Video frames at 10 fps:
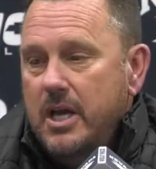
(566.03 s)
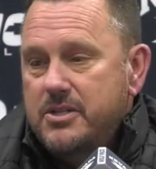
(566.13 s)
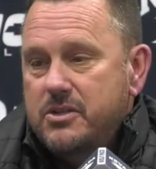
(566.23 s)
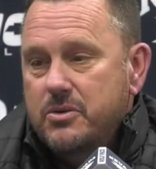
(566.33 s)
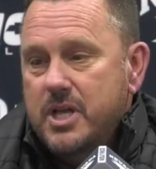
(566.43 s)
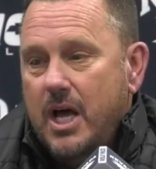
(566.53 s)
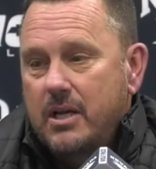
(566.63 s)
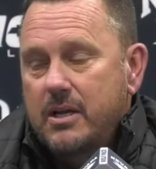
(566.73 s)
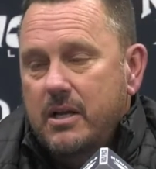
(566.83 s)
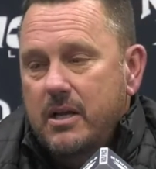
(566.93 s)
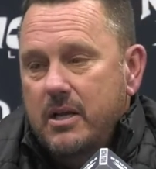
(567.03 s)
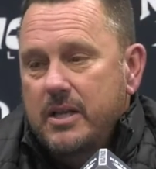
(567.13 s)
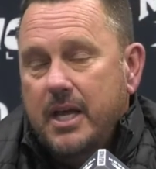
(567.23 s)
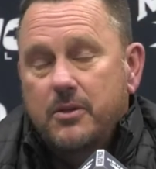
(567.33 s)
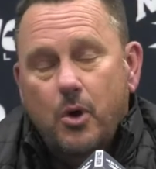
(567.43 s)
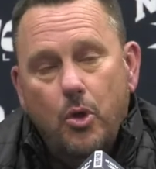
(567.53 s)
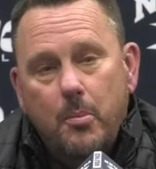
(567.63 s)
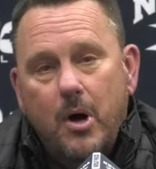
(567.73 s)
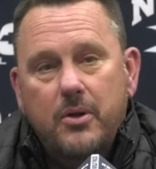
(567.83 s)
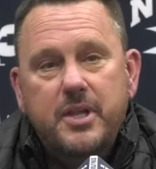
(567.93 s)
There's not. They can throw
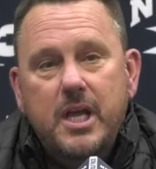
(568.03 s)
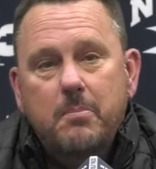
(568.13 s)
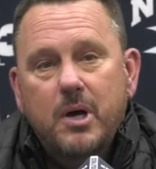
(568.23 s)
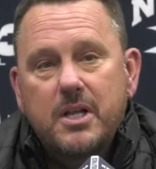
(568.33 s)
the ball deep,